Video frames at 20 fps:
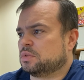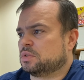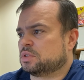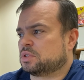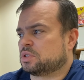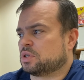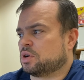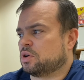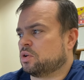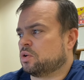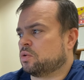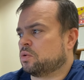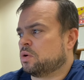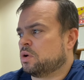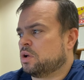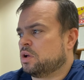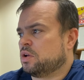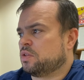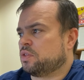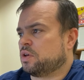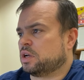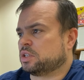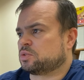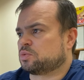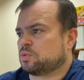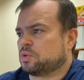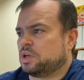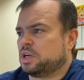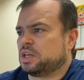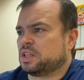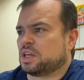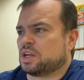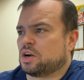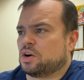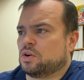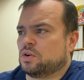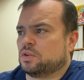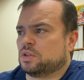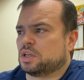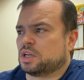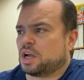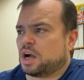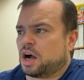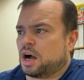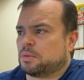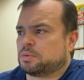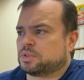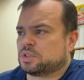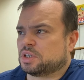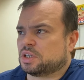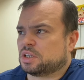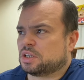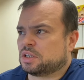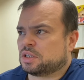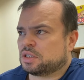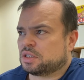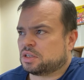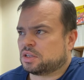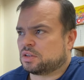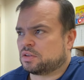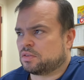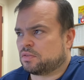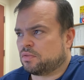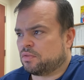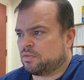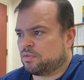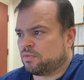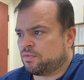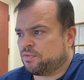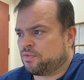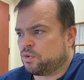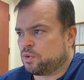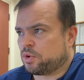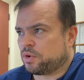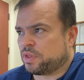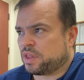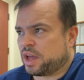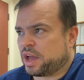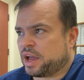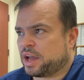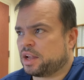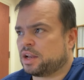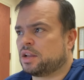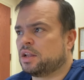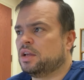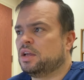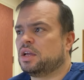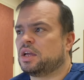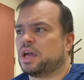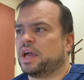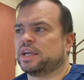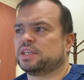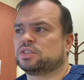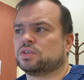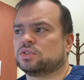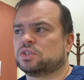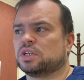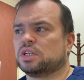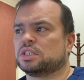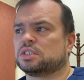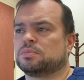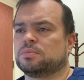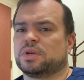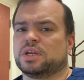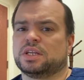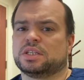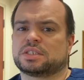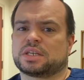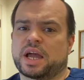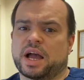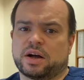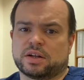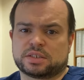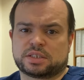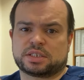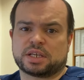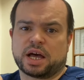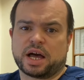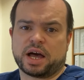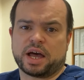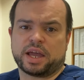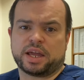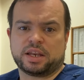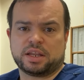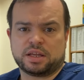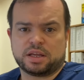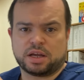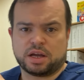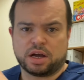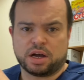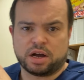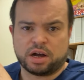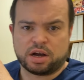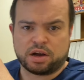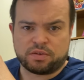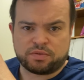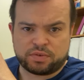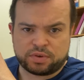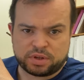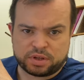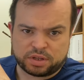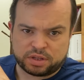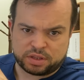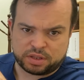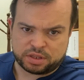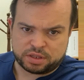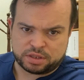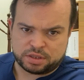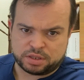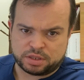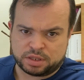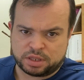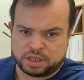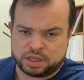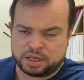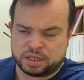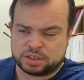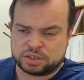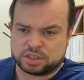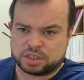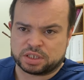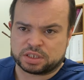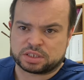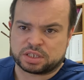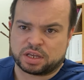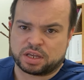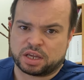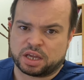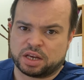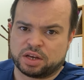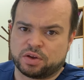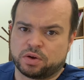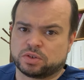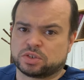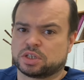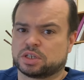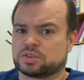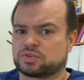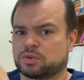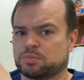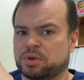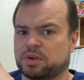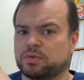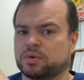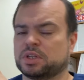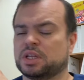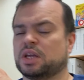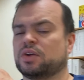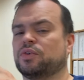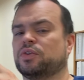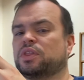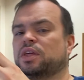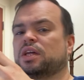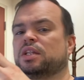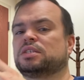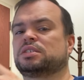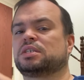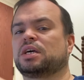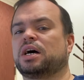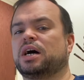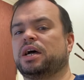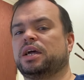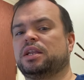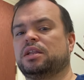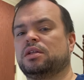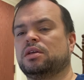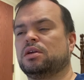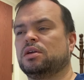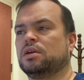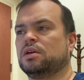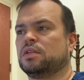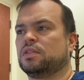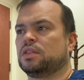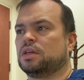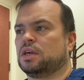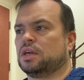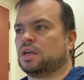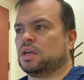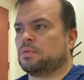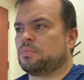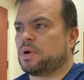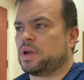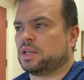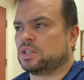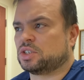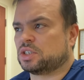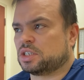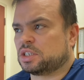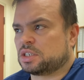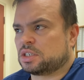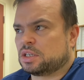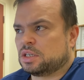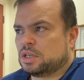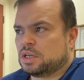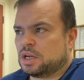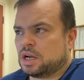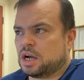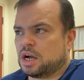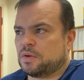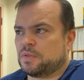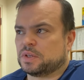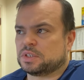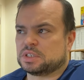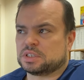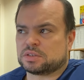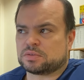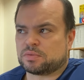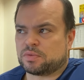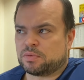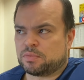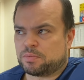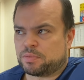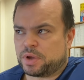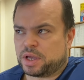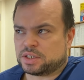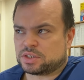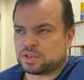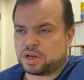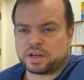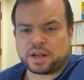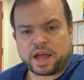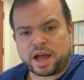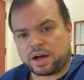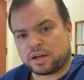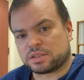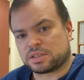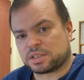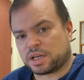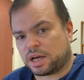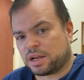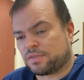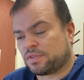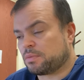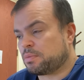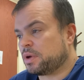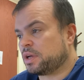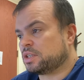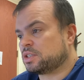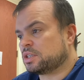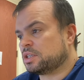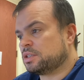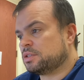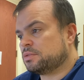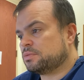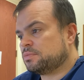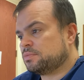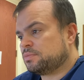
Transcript: So that's really the only option for that. Exogenous means outside of the genus. Endogenous would mean within inside the patient. This is based on outside of the patient.